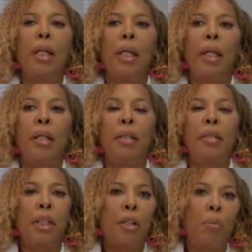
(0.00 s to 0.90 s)
and
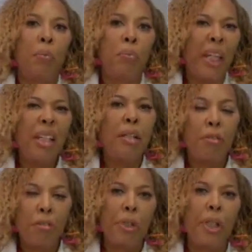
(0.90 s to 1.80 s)
they're mainly
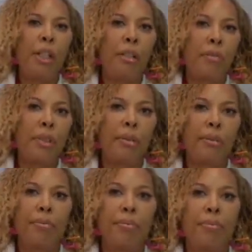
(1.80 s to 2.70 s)
afraid of it,
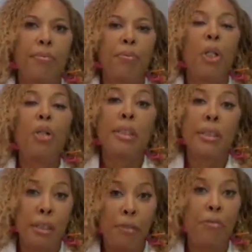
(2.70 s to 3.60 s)

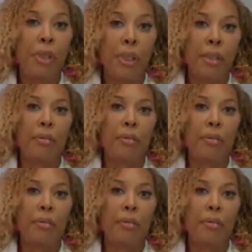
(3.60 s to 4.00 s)
mostly afraid.